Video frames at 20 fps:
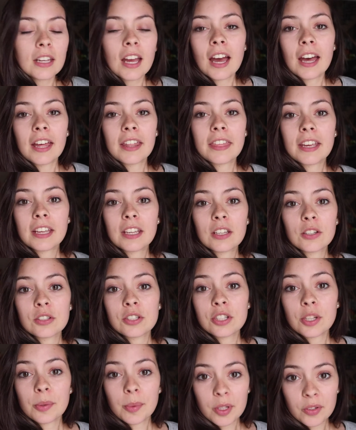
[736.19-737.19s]
Yeah, thank you
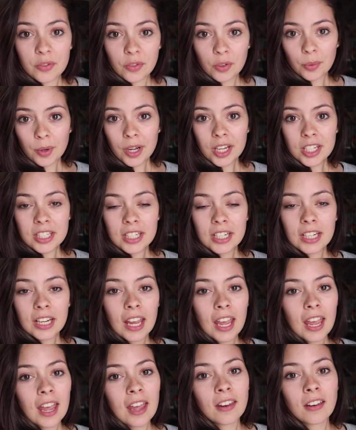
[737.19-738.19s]
so much for watching,
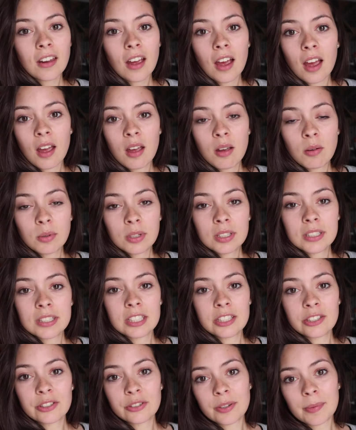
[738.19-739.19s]
and I will
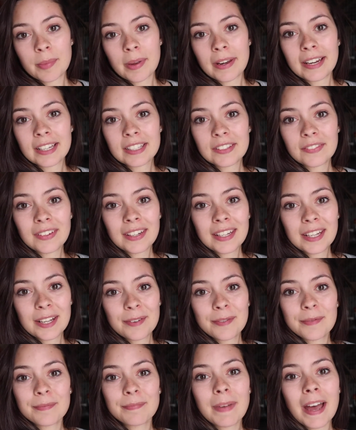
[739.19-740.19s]
see you in my next video.